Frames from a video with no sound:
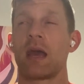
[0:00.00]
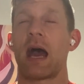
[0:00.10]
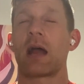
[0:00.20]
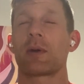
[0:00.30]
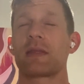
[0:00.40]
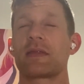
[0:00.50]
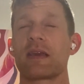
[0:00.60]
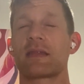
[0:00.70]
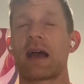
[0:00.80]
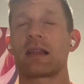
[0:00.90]
How do I
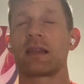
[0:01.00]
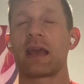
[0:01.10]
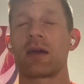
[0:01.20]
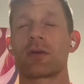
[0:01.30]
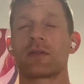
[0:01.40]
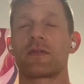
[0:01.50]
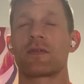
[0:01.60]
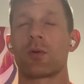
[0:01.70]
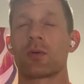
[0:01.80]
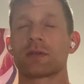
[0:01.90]
think that layout on the
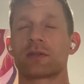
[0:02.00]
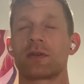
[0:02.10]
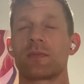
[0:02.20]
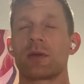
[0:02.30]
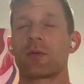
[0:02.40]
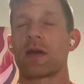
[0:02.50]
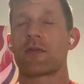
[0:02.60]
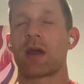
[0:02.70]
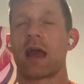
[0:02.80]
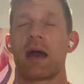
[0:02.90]
floor is going to be
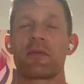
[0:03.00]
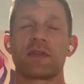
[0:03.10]
wherever I am?